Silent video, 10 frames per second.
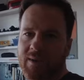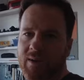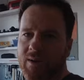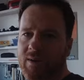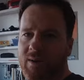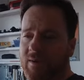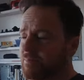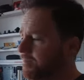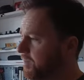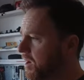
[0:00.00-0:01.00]
gear,
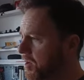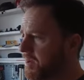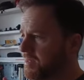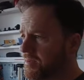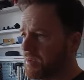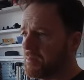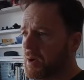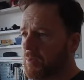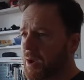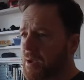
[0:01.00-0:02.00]
by all means, send them
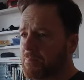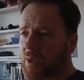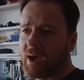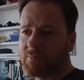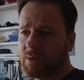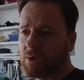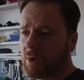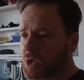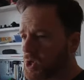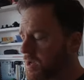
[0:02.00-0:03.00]
my way. Ask me a
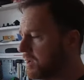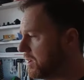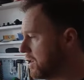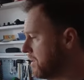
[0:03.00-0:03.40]
question.